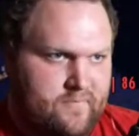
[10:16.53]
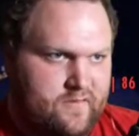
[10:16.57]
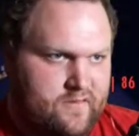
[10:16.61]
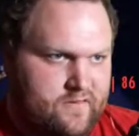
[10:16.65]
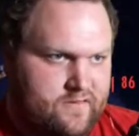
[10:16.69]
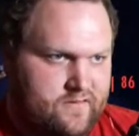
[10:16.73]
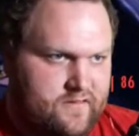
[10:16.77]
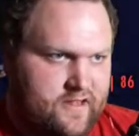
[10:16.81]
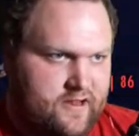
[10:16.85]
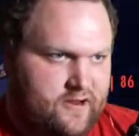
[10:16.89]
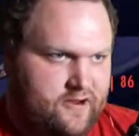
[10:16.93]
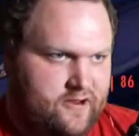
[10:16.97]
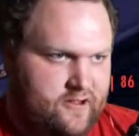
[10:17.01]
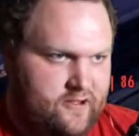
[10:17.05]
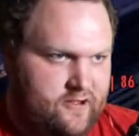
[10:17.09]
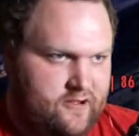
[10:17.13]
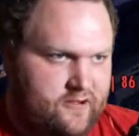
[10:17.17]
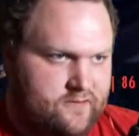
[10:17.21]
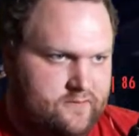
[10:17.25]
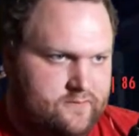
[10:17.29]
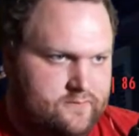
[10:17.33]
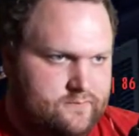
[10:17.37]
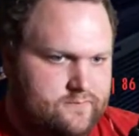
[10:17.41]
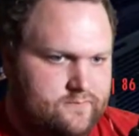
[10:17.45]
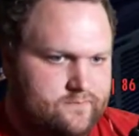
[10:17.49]
There you go.
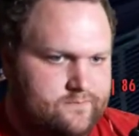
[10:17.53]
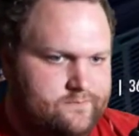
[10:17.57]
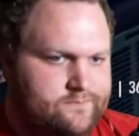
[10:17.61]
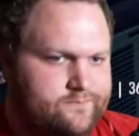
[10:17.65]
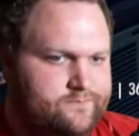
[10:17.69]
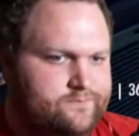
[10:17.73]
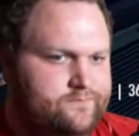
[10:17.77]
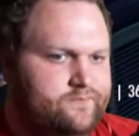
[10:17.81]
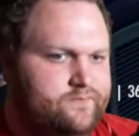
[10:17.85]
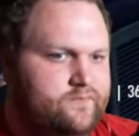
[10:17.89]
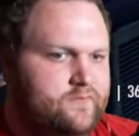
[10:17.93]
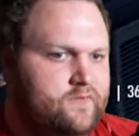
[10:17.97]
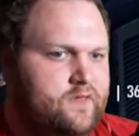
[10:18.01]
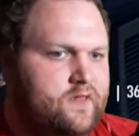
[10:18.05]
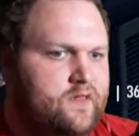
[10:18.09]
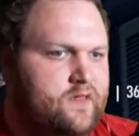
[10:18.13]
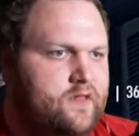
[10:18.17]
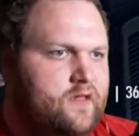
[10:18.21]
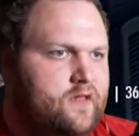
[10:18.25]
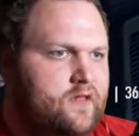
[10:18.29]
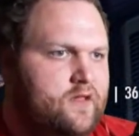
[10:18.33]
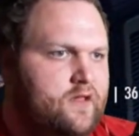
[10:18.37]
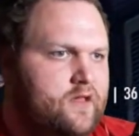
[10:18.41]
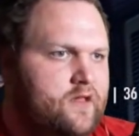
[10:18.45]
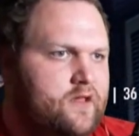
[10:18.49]

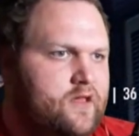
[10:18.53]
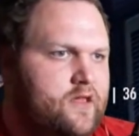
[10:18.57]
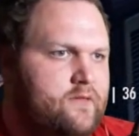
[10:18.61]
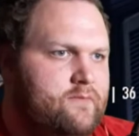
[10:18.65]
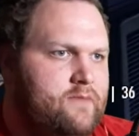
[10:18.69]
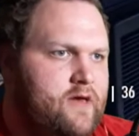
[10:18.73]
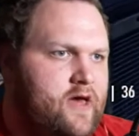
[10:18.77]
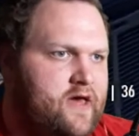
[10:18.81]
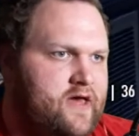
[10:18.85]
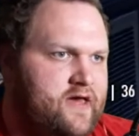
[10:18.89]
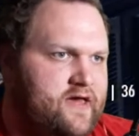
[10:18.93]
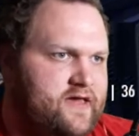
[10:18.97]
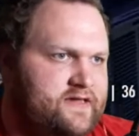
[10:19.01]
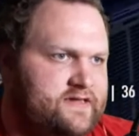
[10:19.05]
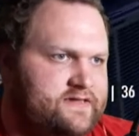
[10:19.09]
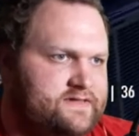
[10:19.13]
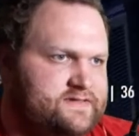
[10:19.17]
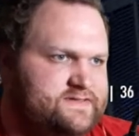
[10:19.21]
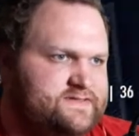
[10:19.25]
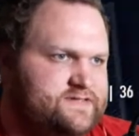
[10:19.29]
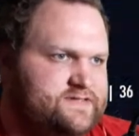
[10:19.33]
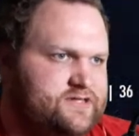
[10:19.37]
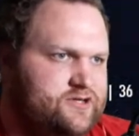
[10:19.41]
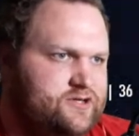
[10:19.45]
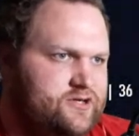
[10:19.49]
Come on,
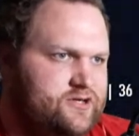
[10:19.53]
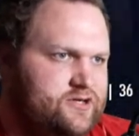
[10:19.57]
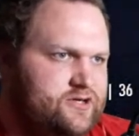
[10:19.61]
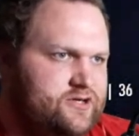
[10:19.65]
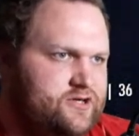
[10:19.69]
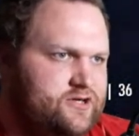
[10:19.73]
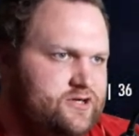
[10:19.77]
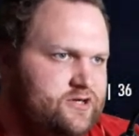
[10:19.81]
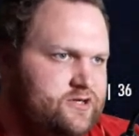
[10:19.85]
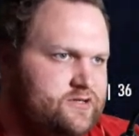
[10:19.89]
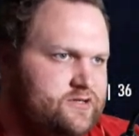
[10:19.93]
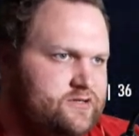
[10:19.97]
sir.